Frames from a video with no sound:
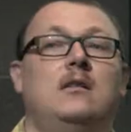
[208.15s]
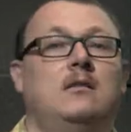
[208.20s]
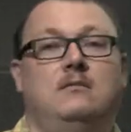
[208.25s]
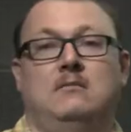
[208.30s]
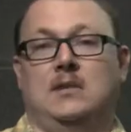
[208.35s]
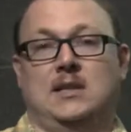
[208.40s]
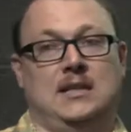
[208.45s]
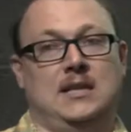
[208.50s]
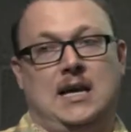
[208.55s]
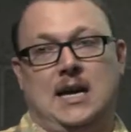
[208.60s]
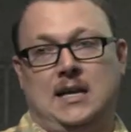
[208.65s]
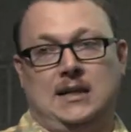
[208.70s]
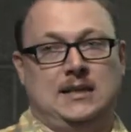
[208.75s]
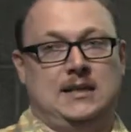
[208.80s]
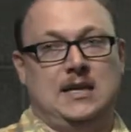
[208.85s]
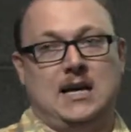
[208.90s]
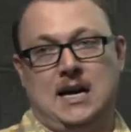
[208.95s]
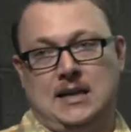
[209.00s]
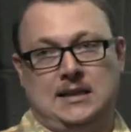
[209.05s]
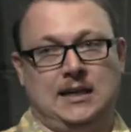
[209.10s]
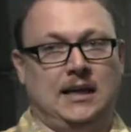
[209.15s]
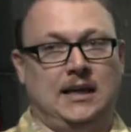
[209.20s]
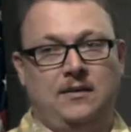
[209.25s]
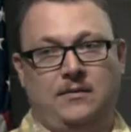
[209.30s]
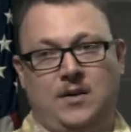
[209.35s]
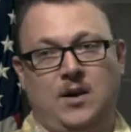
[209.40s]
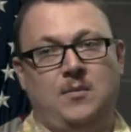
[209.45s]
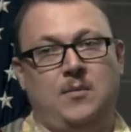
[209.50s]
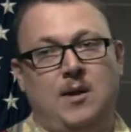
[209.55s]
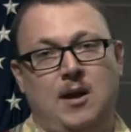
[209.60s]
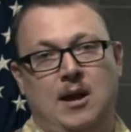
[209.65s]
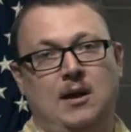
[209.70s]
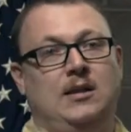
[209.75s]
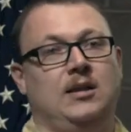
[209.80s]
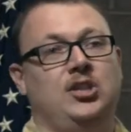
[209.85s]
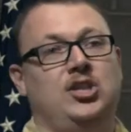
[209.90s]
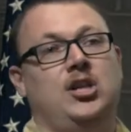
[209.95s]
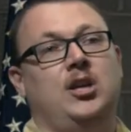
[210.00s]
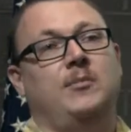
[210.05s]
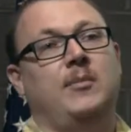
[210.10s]
decides not to give him a
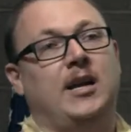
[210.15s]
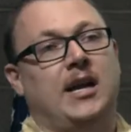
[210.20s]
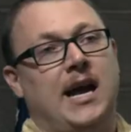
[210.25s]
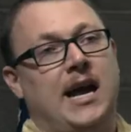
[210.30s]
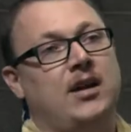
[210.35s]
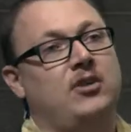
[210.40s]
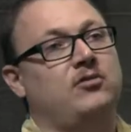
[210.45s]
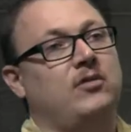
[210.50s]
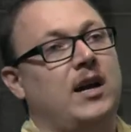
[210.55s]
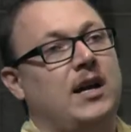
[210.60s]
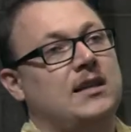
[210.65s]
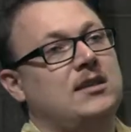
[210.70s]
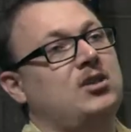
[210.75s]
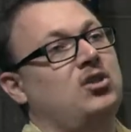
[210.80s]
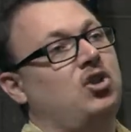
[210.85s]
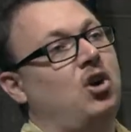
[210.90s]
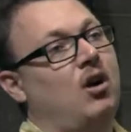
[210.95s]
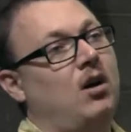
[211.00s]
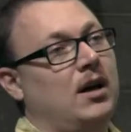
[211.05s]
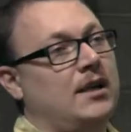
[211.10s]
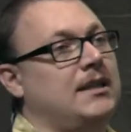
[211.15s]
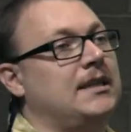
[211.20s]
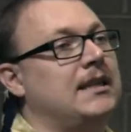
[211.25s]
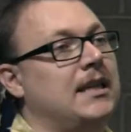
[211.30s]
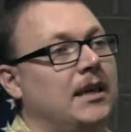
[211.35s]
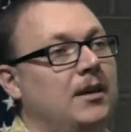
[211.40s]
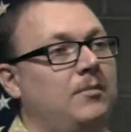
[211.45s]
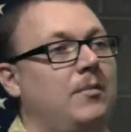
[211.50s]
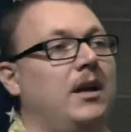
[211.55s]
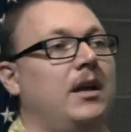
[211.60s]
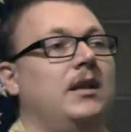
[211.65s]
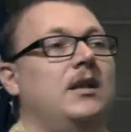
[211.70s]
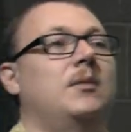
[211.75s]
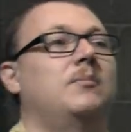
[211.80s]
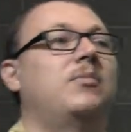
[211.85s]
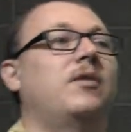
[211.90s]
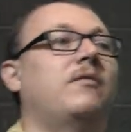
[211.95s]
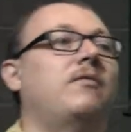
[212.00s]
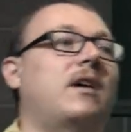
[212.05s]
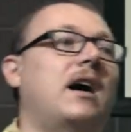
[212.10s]
legitimate address, taunts him, and then
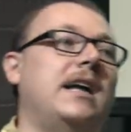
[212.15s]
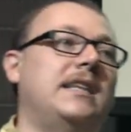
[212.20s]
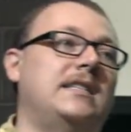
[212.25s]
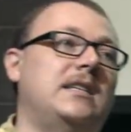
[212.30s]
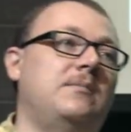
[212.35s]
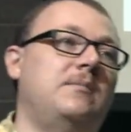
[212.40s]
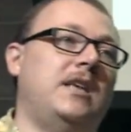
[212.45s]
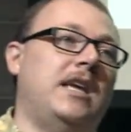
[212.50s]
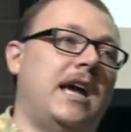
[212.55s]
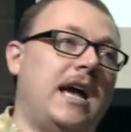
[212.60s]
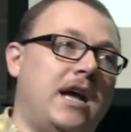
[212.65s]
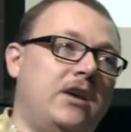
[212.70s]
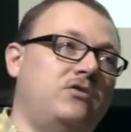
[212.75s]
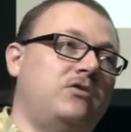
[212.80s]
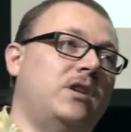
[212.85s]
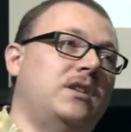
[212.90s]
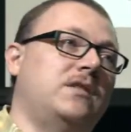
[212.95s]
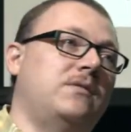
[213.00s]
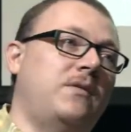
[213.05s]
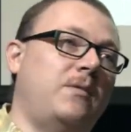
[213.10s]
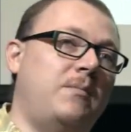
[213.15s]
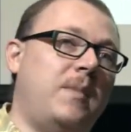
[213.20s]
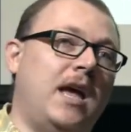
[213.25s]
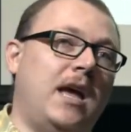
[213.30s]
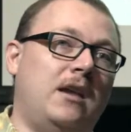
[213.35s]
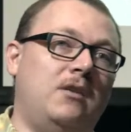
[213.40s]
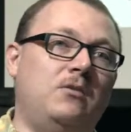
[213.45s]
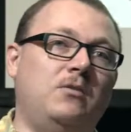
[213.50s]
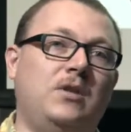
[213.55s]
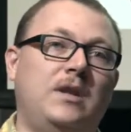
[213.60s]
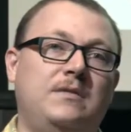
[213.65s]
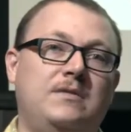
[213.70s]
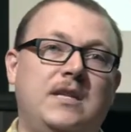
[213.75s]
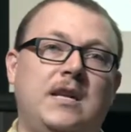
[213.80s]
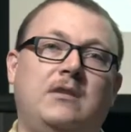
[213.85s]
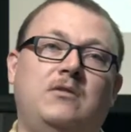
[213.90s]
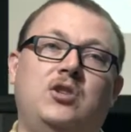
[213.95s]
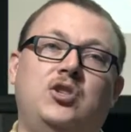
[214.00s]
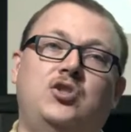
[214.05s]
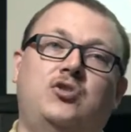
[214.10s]
provides him the address of a man who lives
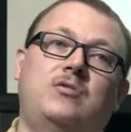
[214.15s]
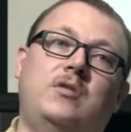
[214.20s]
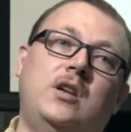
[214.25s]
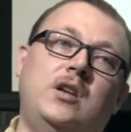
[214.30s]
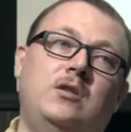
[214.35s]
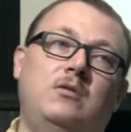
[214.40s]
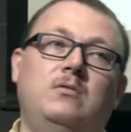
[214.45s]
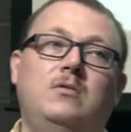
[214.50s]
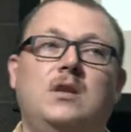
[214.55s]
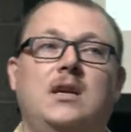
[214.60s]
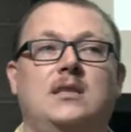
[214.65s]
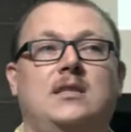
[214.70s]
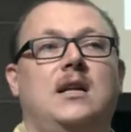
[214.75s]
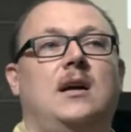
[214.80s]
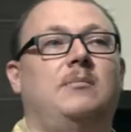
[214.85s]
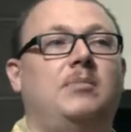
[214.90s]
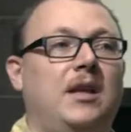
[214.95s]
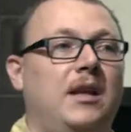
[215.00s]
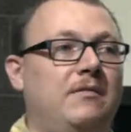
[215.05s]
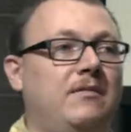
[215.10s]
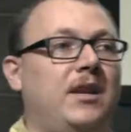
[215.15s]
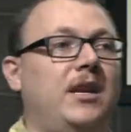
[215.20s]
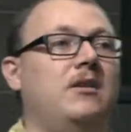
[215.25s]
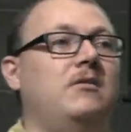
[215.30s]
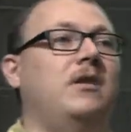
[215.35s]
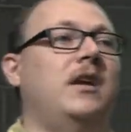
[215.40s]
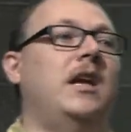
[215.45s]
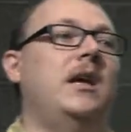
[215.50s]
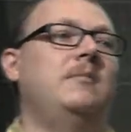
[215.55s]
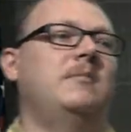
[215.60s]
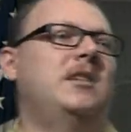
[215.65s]
down the street who does not play video games.